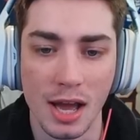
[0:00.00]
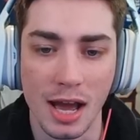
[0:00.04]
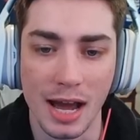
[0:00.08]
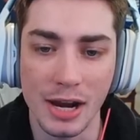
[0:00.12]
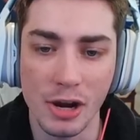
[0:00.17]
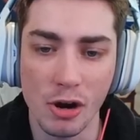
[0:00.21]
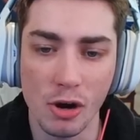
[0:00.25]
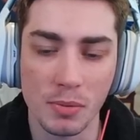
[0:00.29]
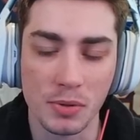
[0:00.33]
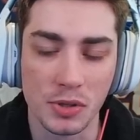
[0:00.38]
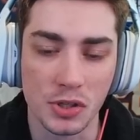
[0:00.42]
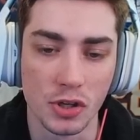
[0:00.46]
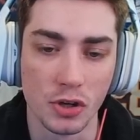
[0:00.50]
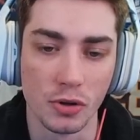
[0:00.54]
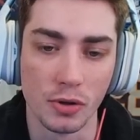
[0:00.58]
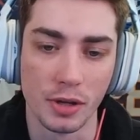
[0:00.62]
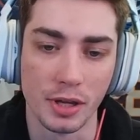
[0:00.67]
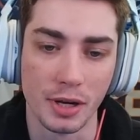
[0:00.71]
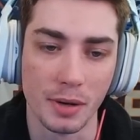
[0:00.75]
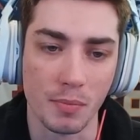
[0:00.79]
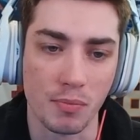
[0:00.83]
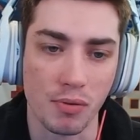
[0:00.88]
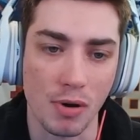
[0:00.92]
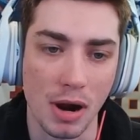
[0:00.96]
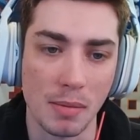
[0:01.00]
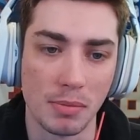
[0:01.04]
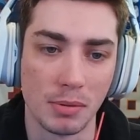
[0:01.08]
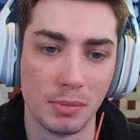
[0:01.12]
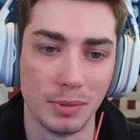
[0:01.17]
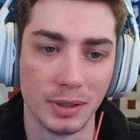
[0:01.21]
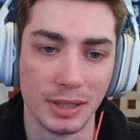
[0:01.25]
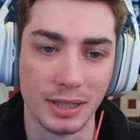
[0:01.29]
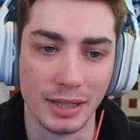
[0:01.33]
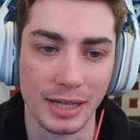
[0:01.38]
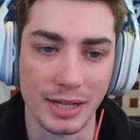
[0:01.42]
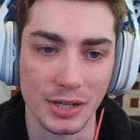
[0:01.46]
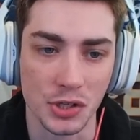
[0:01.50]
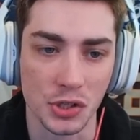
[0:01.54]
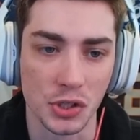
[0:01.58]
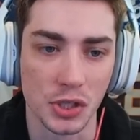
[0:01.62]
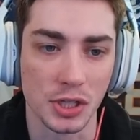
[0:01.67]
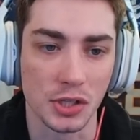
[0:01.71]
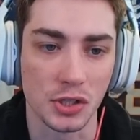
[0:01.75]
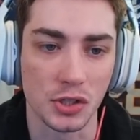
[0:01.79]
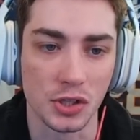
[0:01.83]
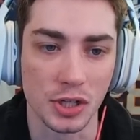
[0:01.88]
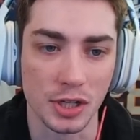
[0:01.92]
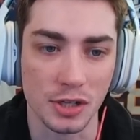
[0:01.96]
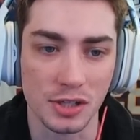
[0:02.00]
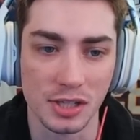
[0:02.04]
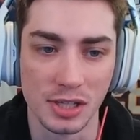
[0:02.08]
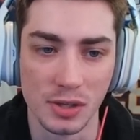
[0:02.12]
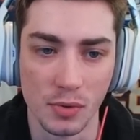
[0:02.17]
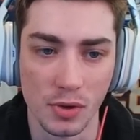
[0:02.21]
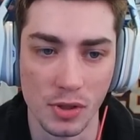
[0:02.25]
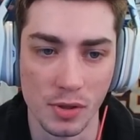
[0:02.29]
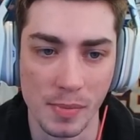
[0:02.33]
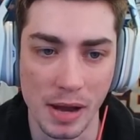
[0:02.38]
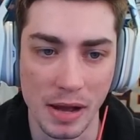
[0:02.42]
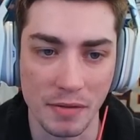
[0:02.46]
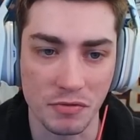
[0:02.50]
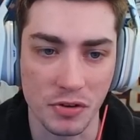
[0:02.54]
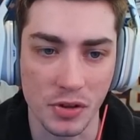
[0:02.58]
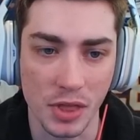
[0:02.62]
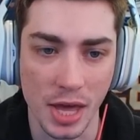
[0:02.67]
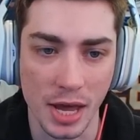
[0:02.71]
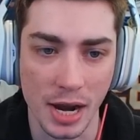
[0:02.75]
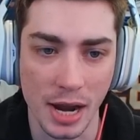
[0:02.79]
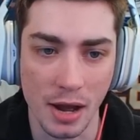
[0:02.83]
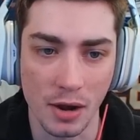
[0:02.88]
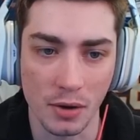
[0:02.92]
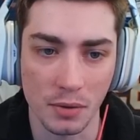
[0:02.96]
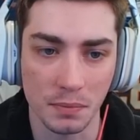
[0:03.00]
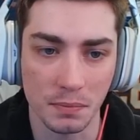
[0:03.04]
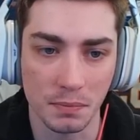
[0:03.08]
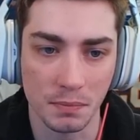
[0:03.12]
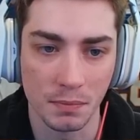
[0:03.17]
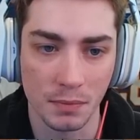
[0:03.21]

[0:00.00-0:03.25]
I know I'm still hitting probably like 660 with him after that out.